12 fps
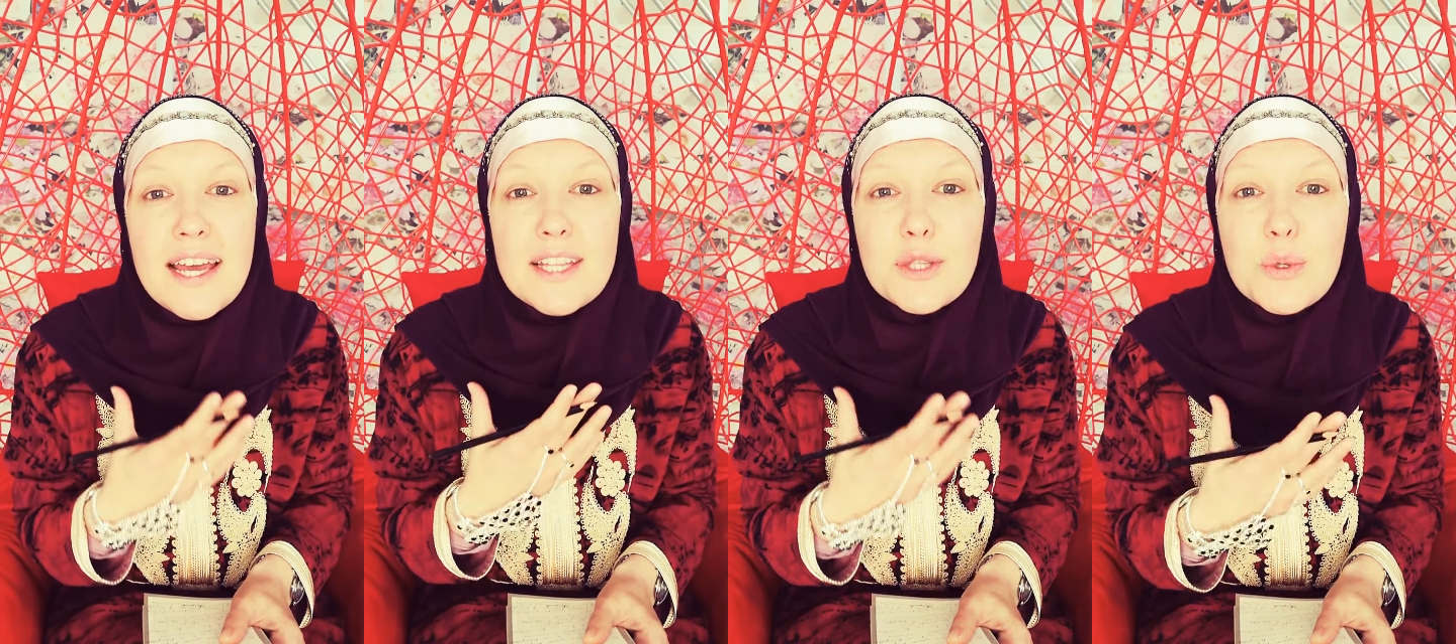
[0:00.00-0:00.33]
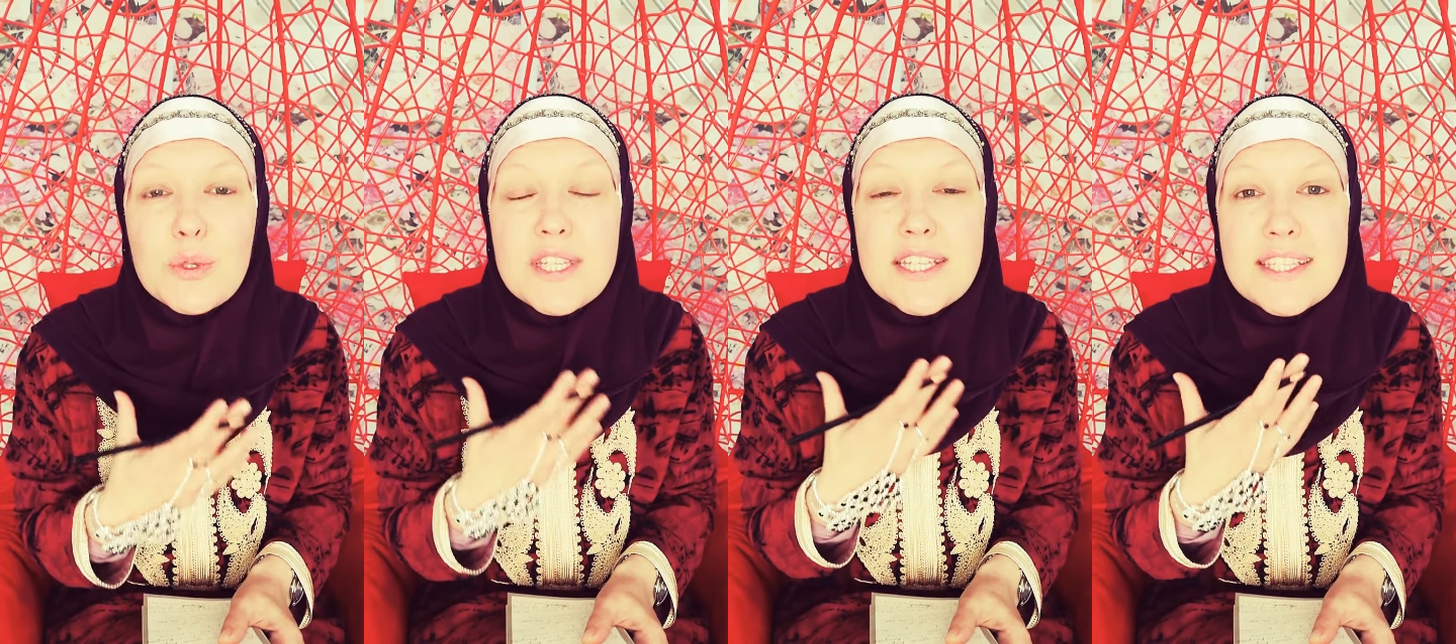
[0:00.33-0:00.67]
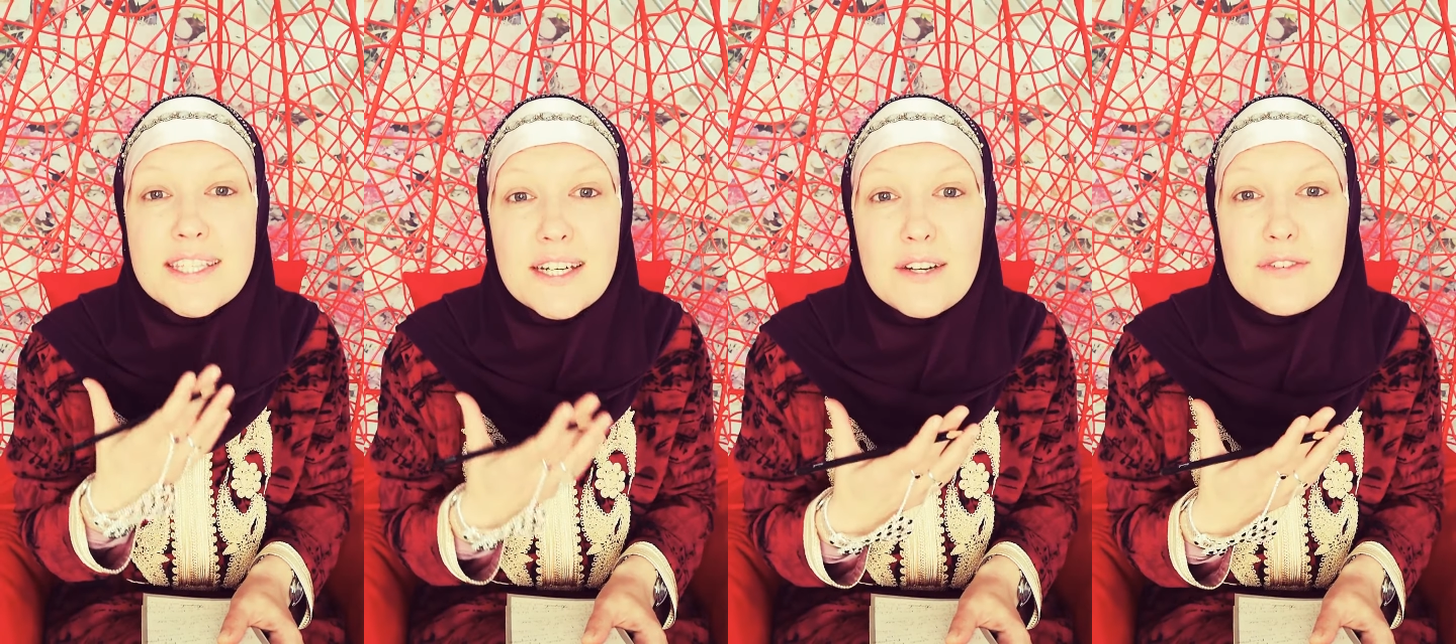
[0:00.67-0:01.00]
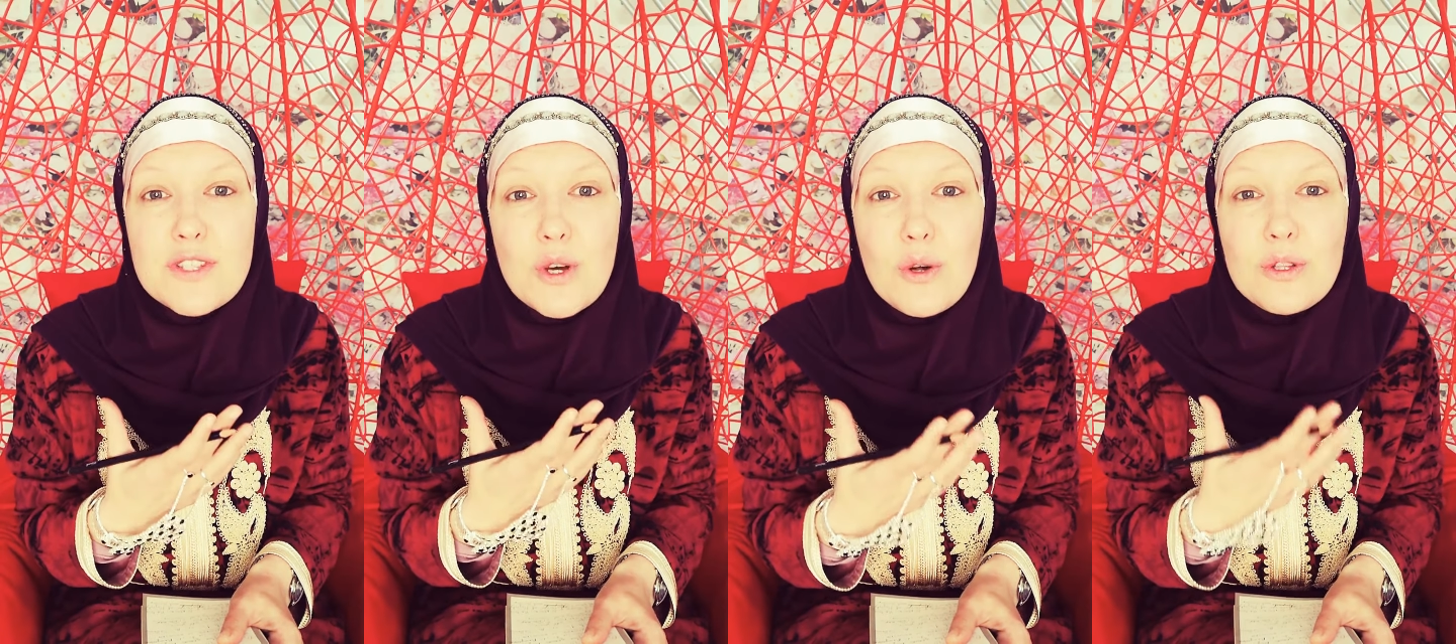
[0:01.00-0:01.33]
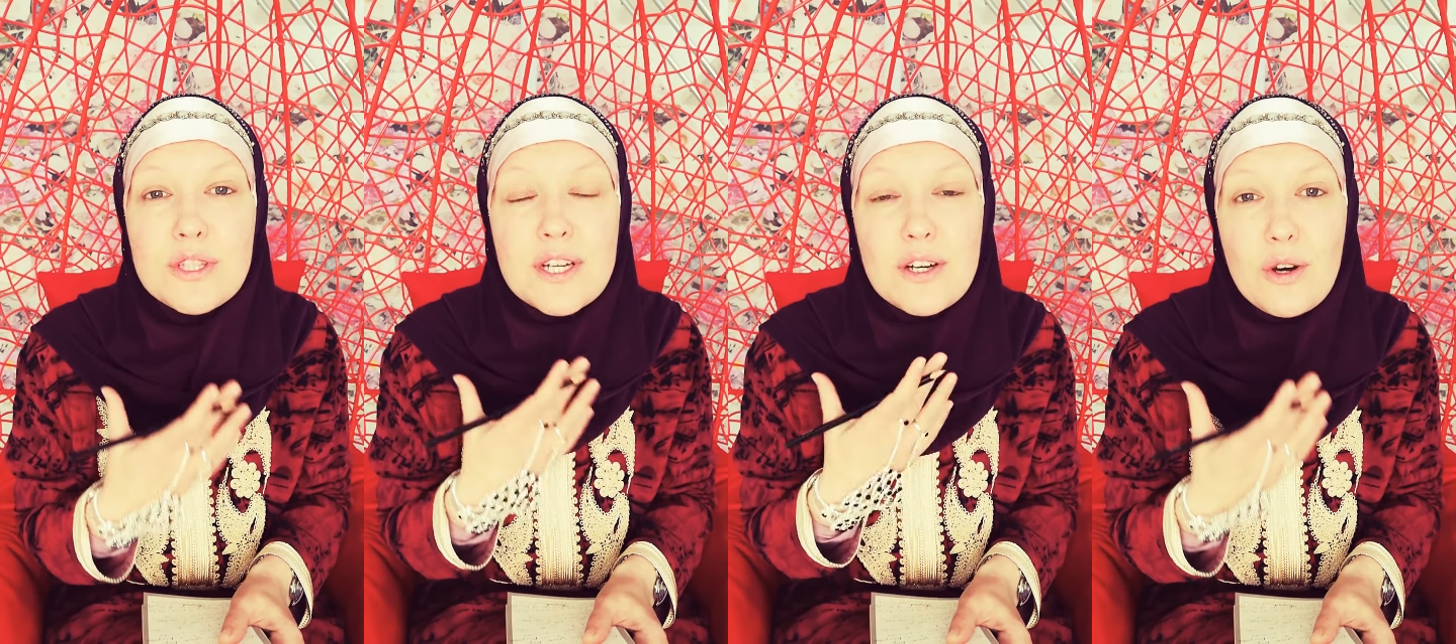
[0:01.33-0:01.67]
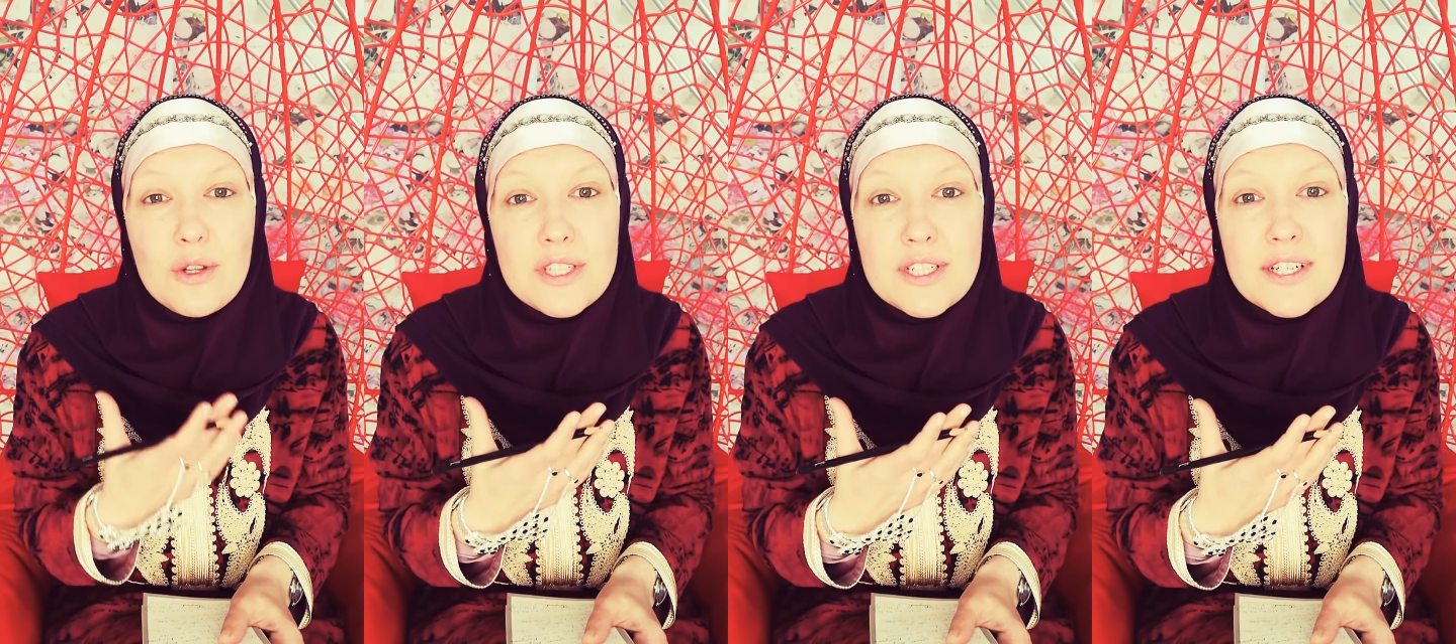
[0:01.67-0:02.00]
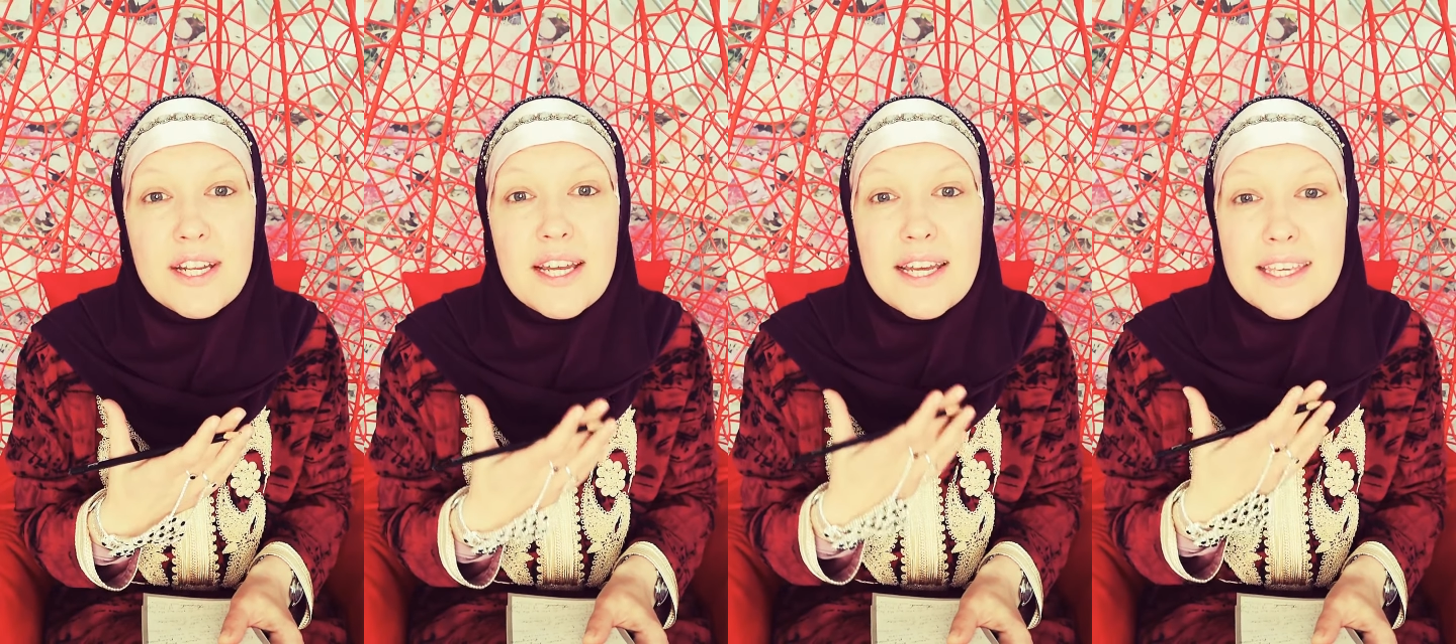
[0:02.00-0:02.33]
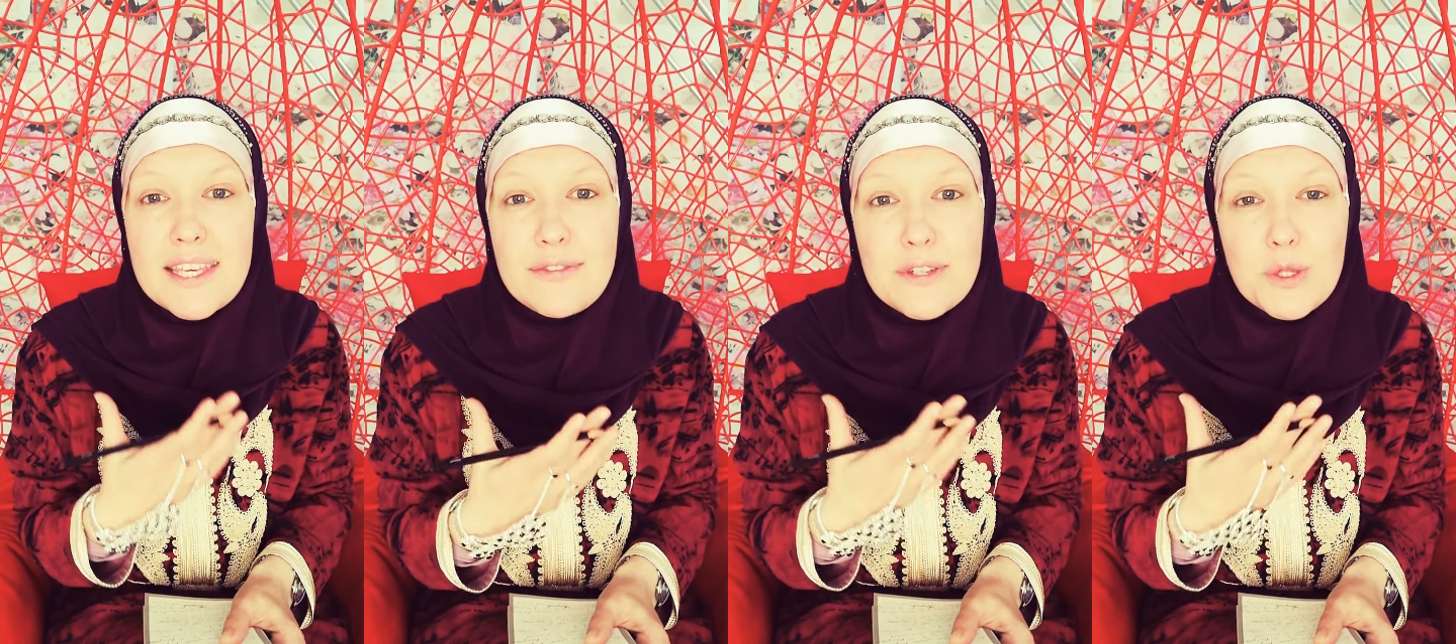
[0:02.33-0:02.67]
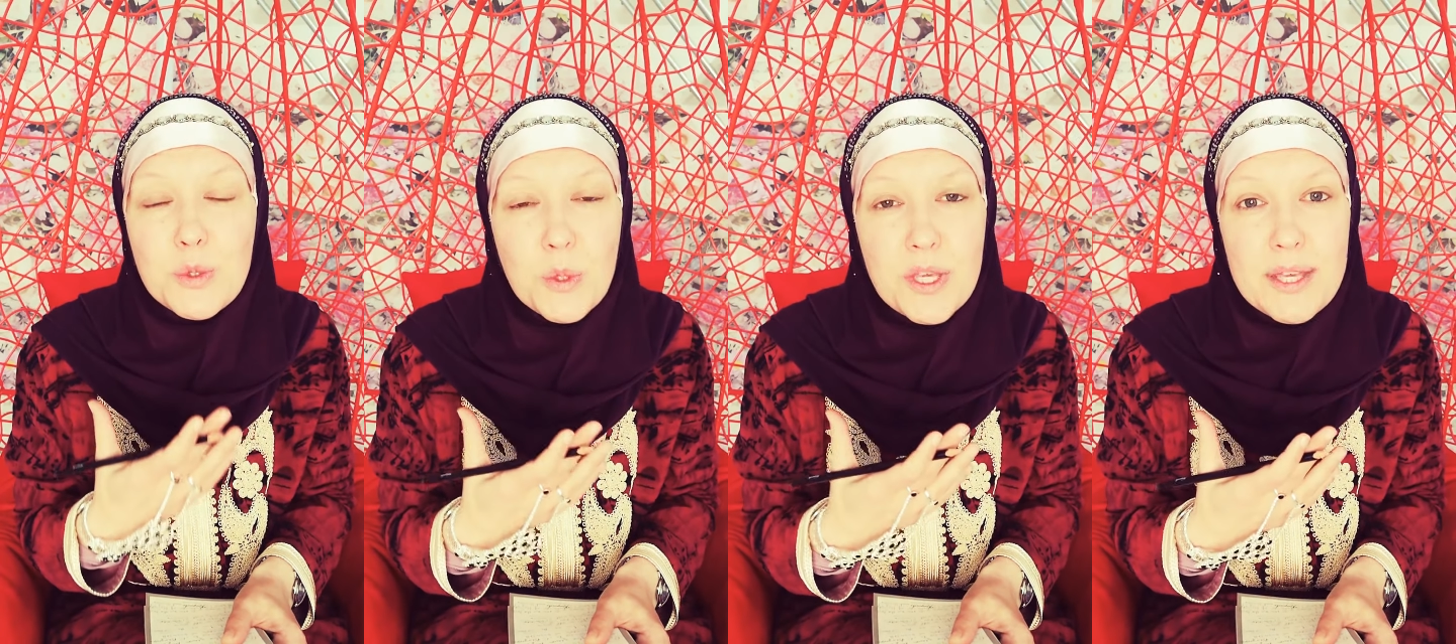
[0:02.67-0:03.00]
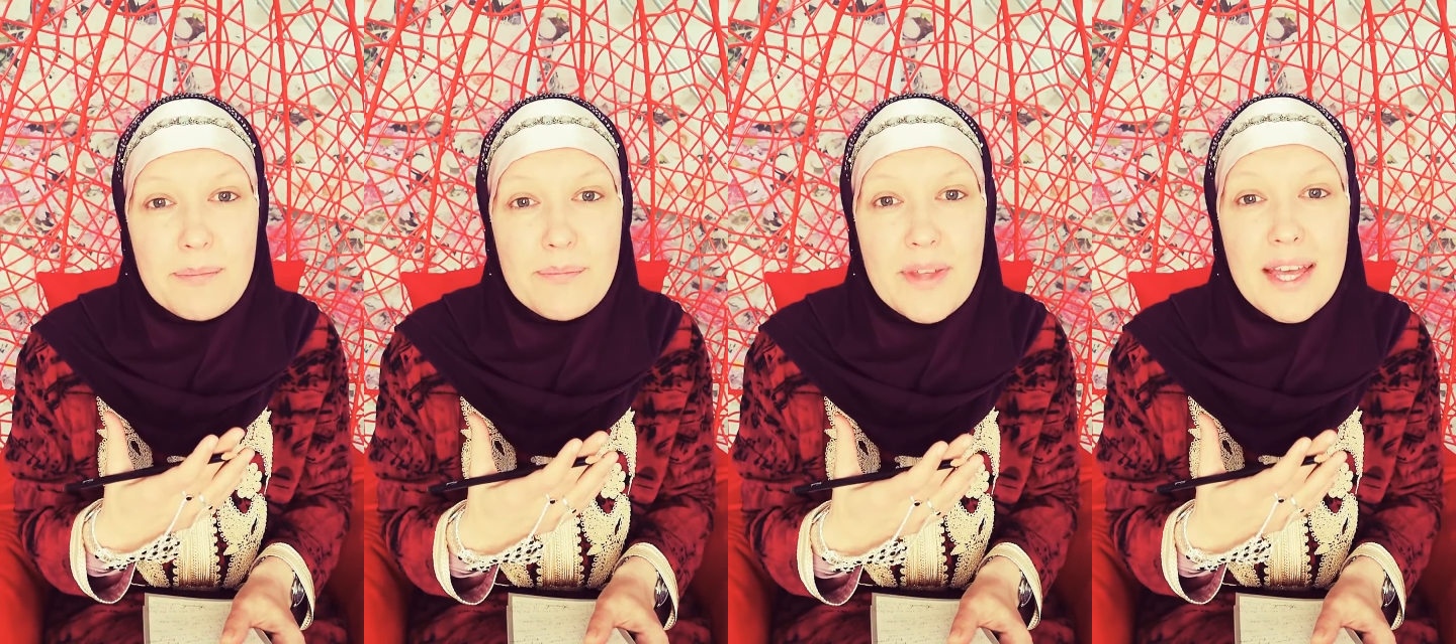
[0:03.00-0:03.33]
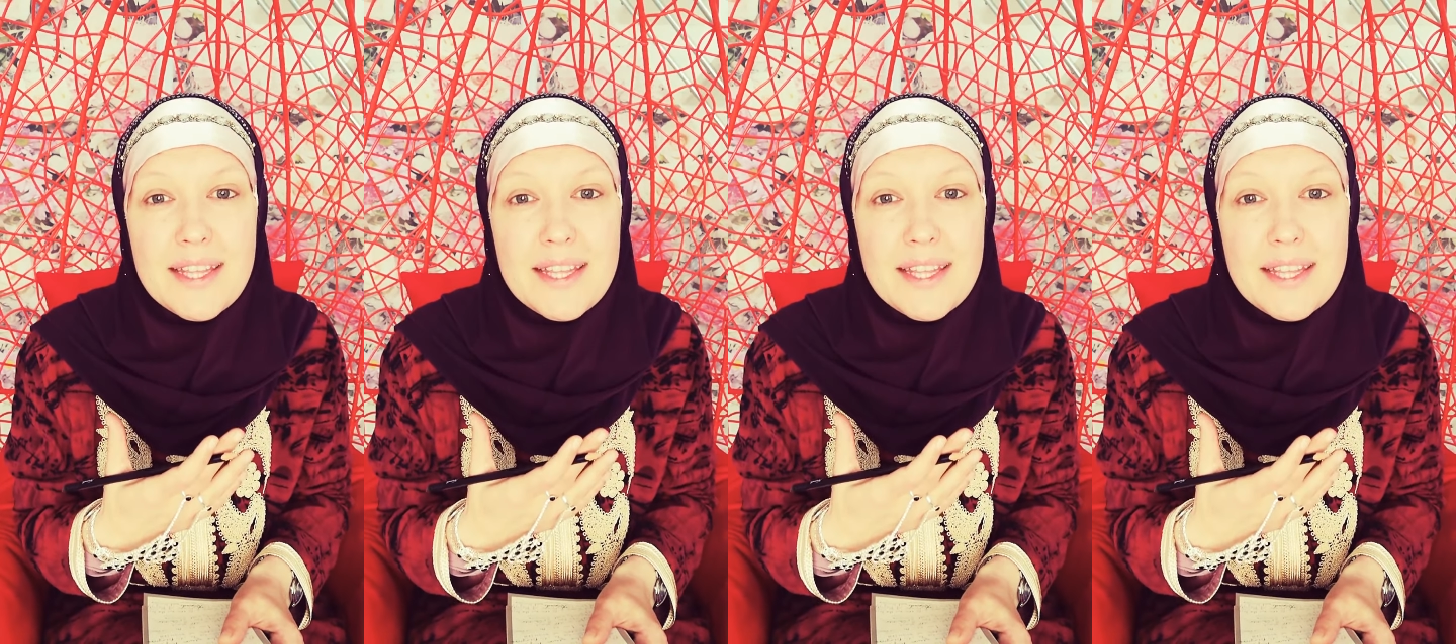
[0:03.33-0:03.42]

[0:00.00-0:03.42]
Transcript: and who deserves all the honor given to him.